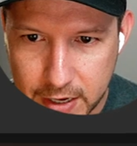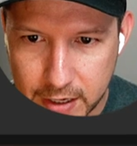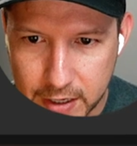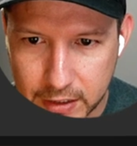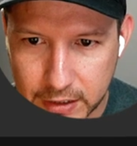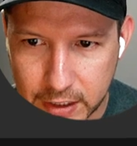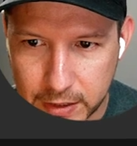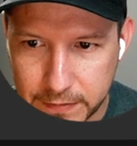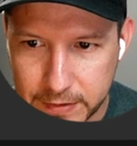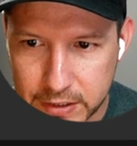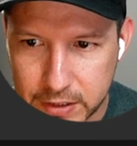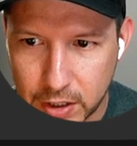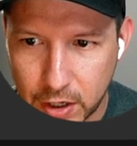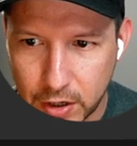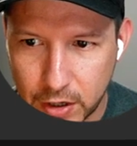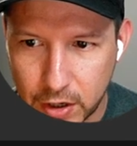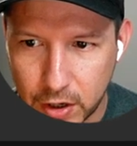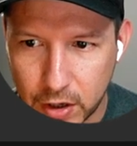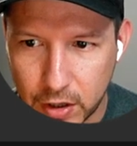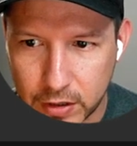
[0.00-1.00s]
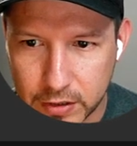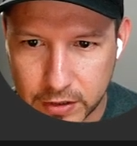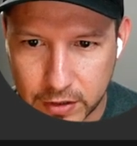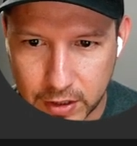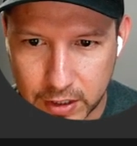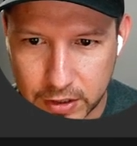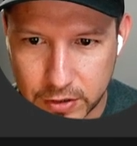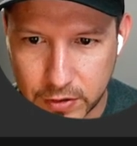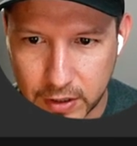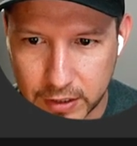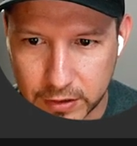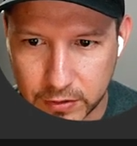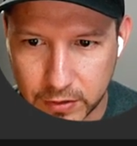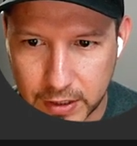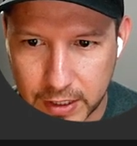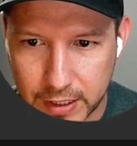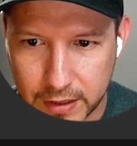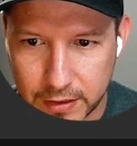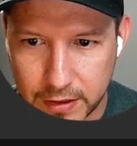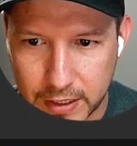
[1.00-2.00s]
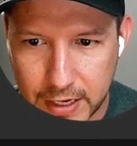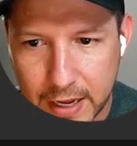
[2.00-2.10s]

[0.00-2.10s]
And then if it's not null, it's gonna try to get